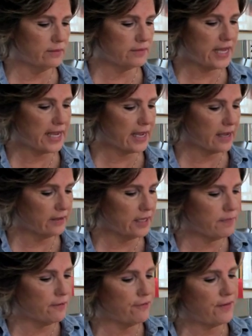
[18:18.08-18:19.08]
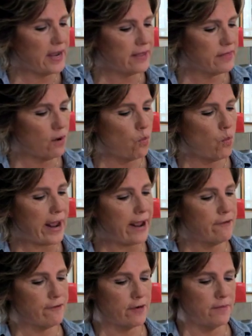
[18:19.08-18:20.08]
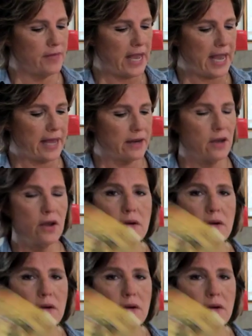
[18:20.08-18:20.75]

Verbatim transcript: taking a leap of faith away from that,